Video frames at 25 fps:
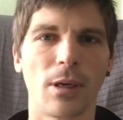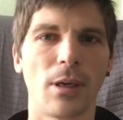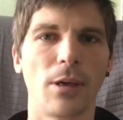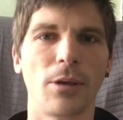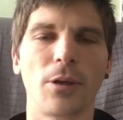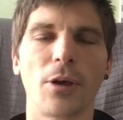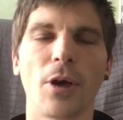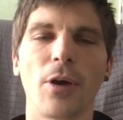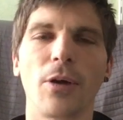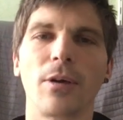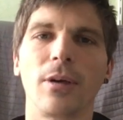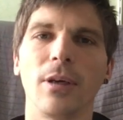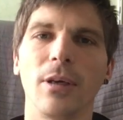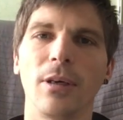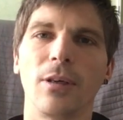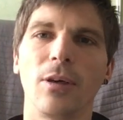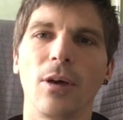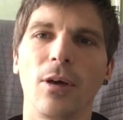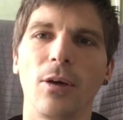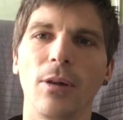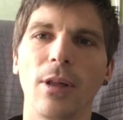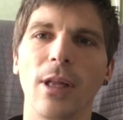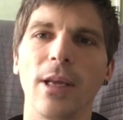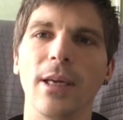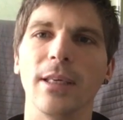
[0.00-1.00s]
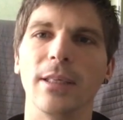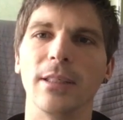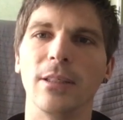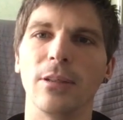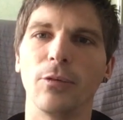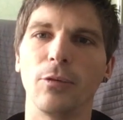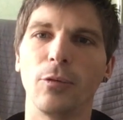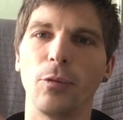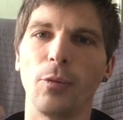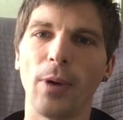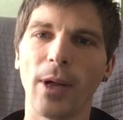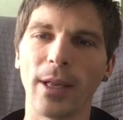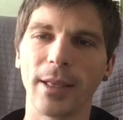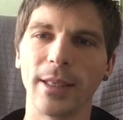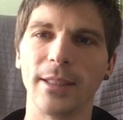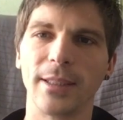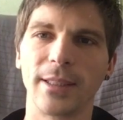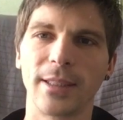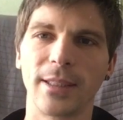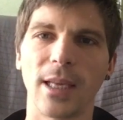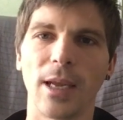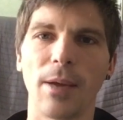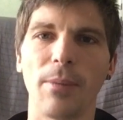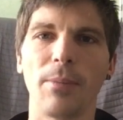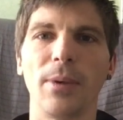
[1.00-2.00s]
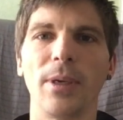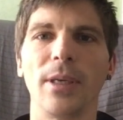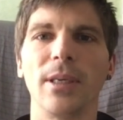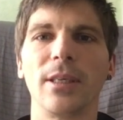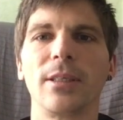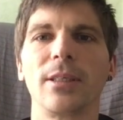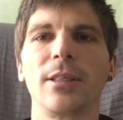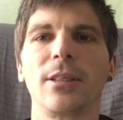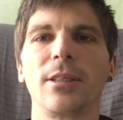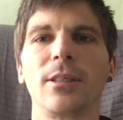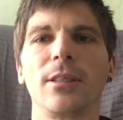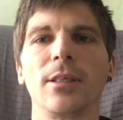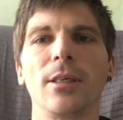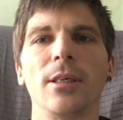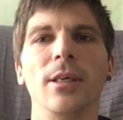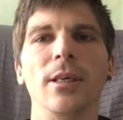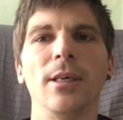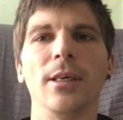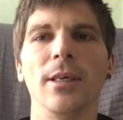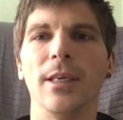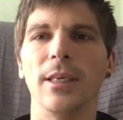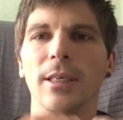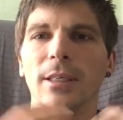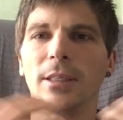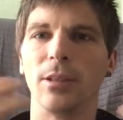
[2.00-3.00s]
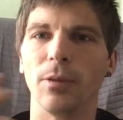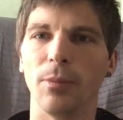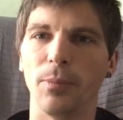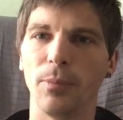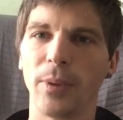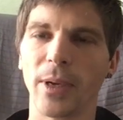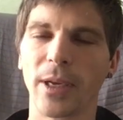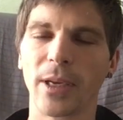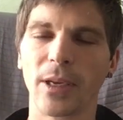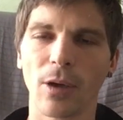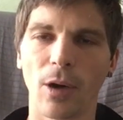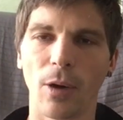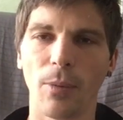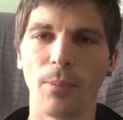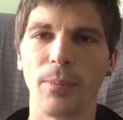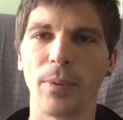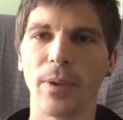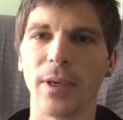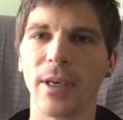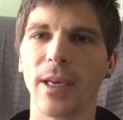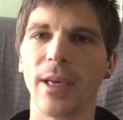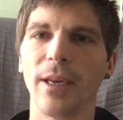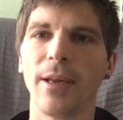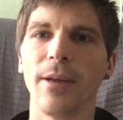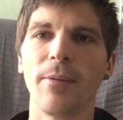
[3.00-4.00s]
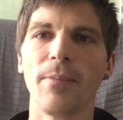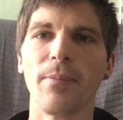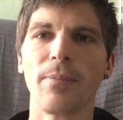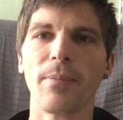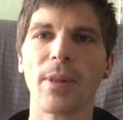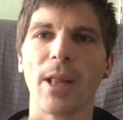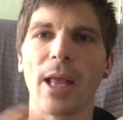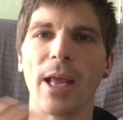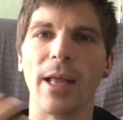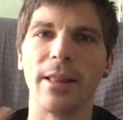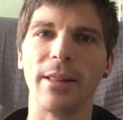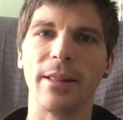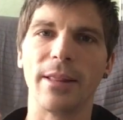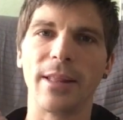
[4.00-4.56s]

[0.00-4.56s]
Coca-Cola is well established. It's a big company and